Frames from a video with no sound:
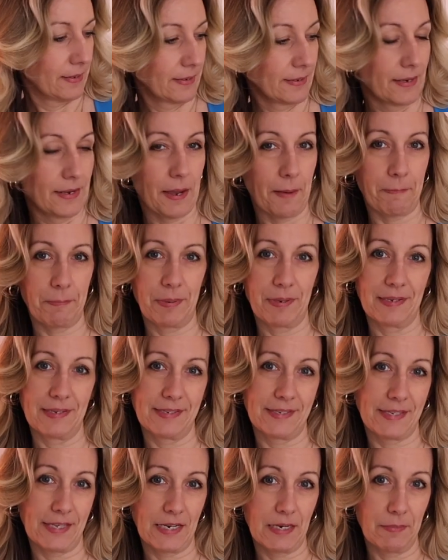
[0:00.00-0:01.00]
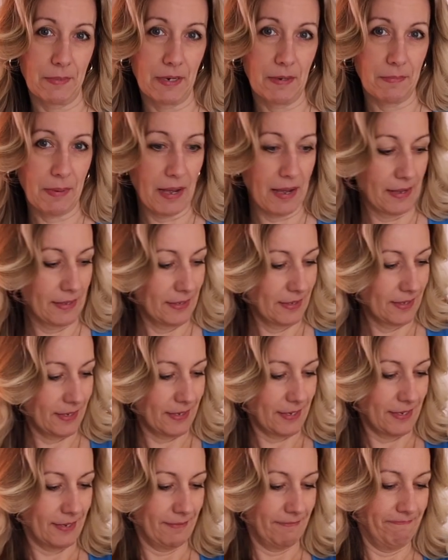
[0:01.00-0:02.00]
Yep, cinnamon
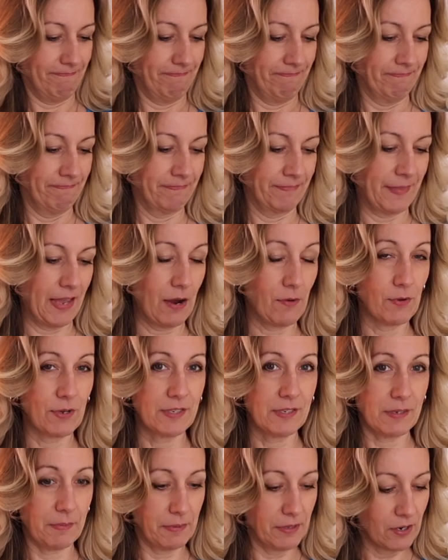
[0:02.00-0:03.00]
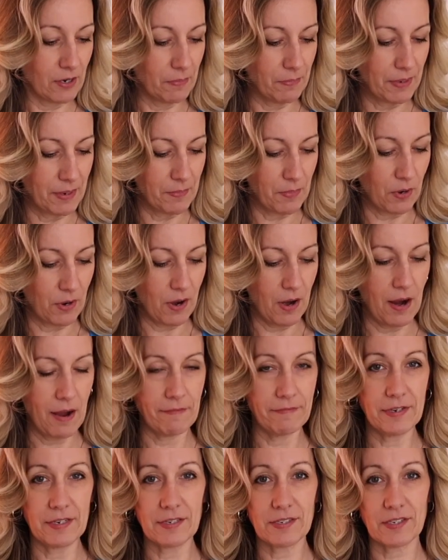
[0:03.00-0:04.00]
buns. That one's a little bit more
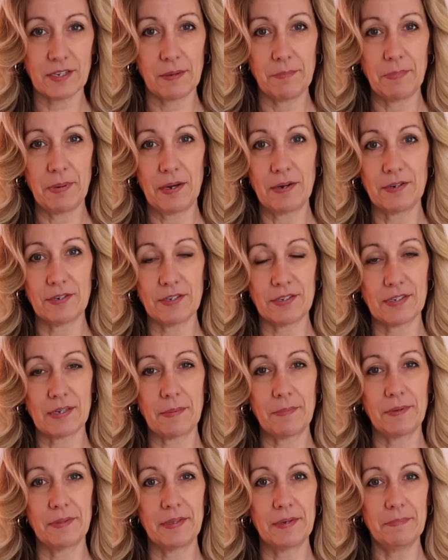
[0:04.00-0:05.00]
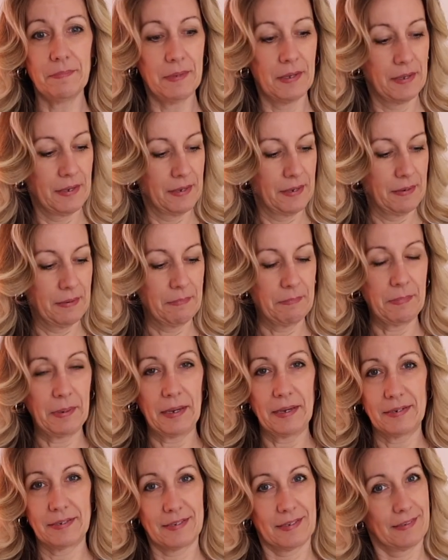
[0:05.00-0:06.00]
obvious compared to some of them,
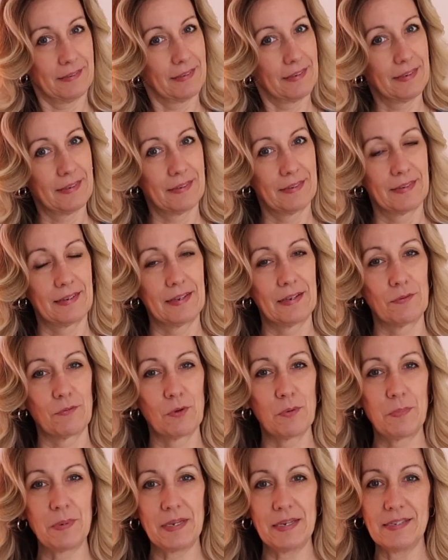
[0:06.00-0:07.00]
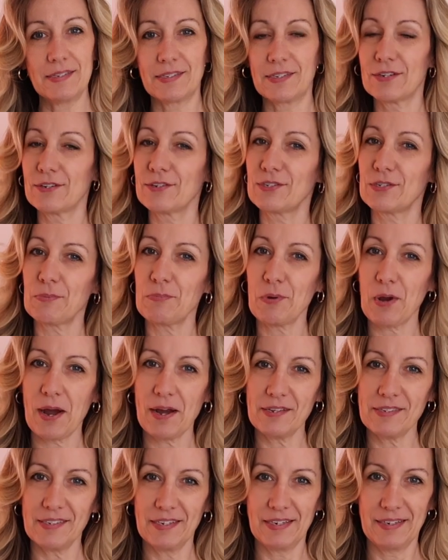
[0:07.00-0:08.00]
but it will be still
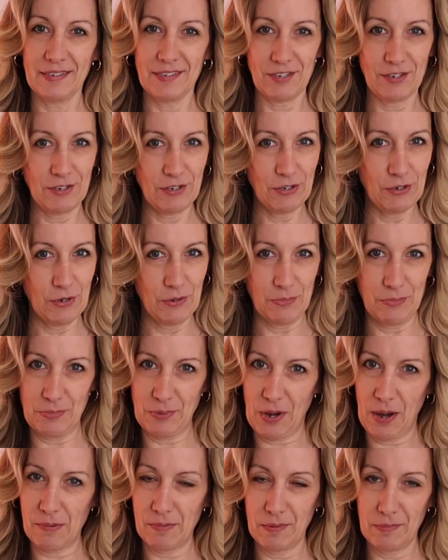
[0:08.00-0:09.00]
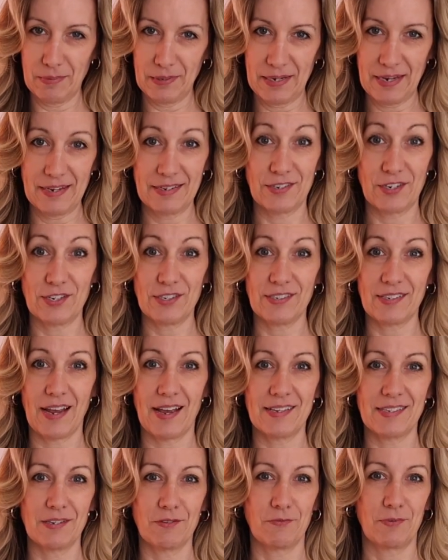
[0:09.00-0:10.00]
surprising to you probably, just
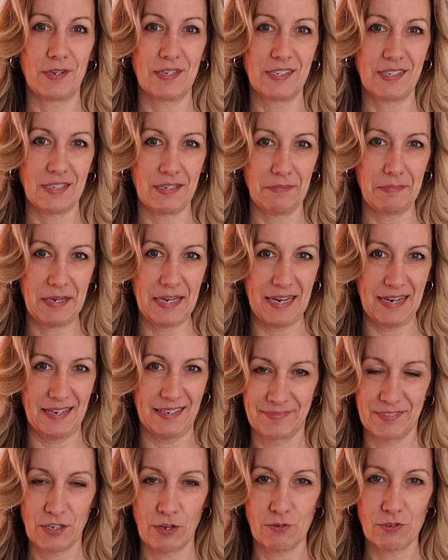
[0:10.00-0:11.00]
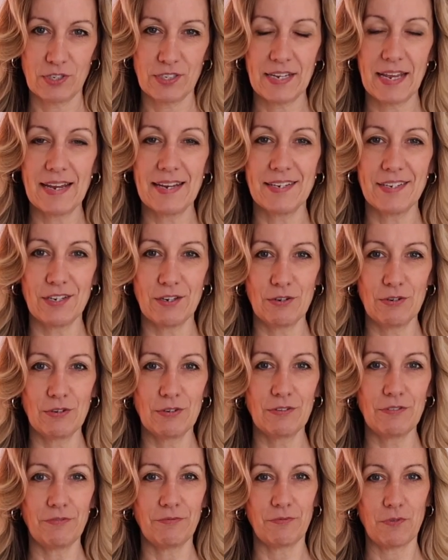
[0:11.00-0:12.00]
as it was to me. So stay
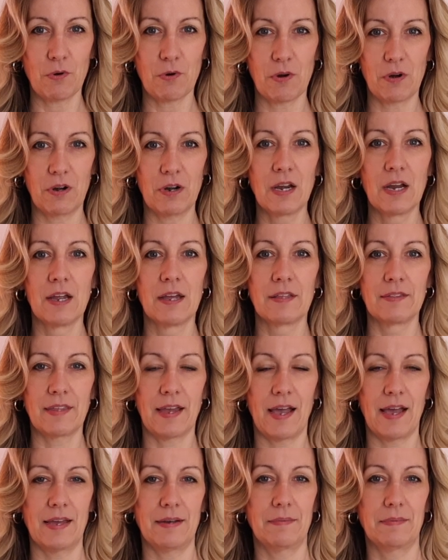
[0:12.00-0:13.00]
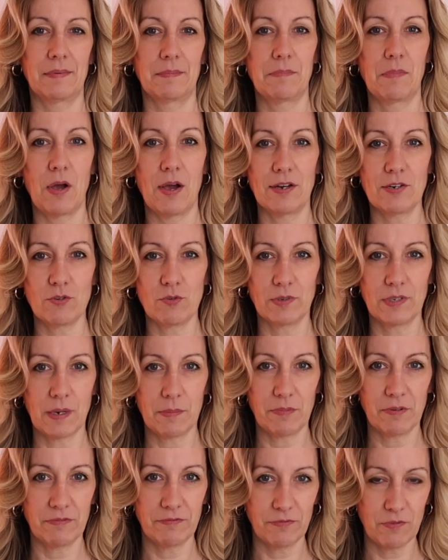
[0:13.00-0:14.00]
tuned for that module
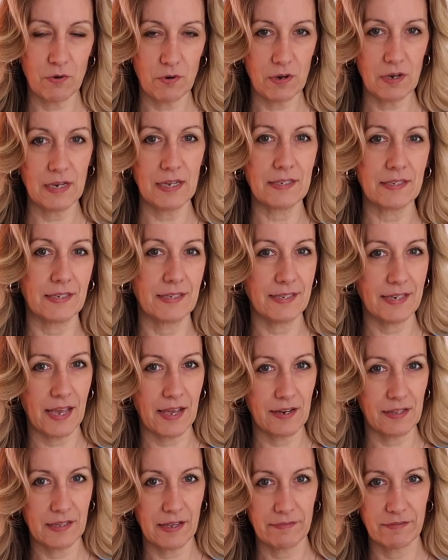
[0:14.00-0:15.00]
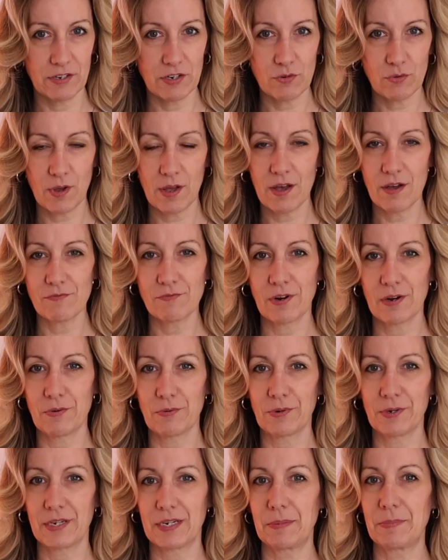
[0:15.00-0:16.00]
number 4, lesson 10, 11, 12, where
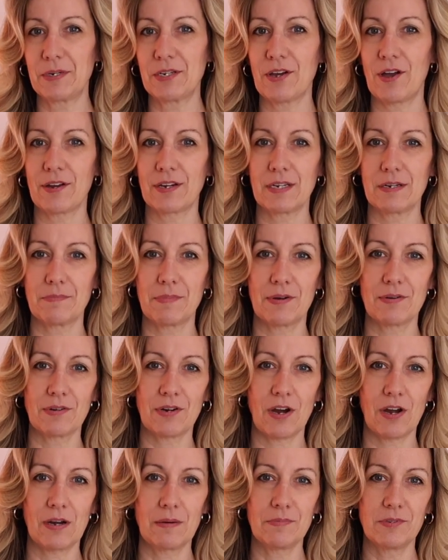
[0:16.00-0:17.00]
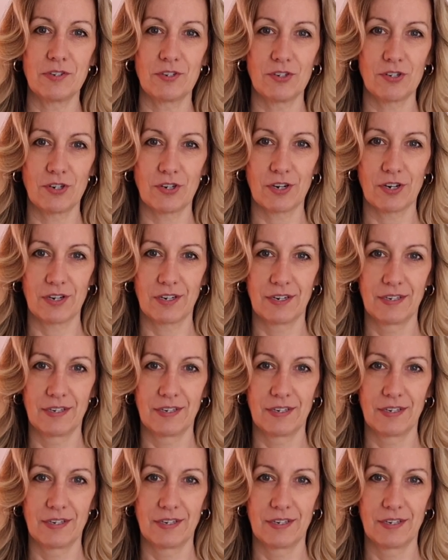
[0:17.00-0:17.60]
we're going to be talking about carbs and sugar.